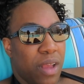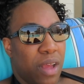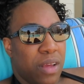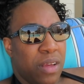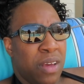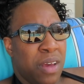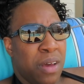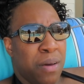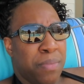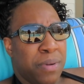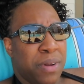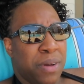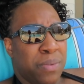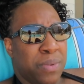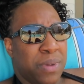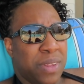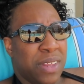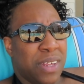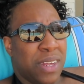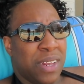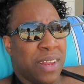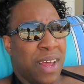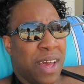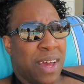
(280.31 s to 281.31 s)
Yeah, but it was
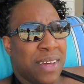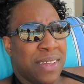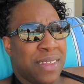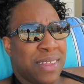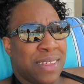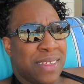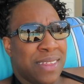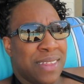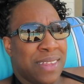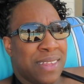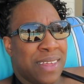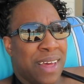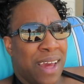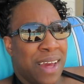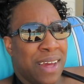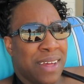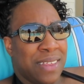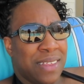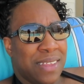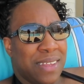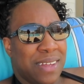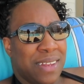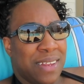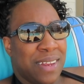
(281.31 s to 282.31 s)
a nice day
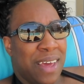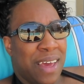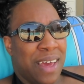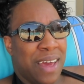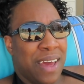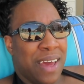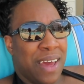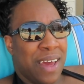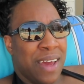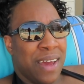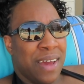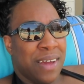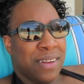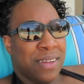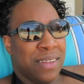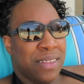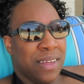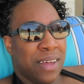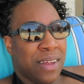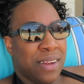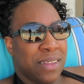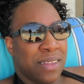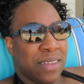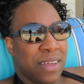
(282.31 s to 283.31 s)
today. The
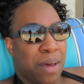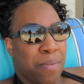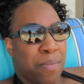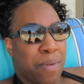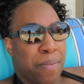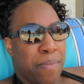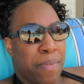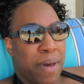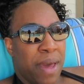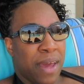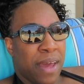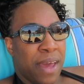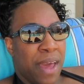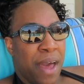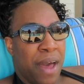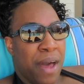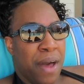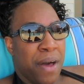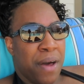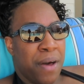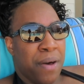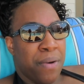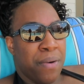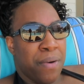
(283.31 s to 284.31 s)
sun is coming back
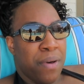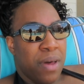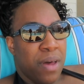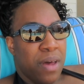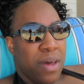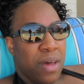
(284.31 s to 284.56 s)
out.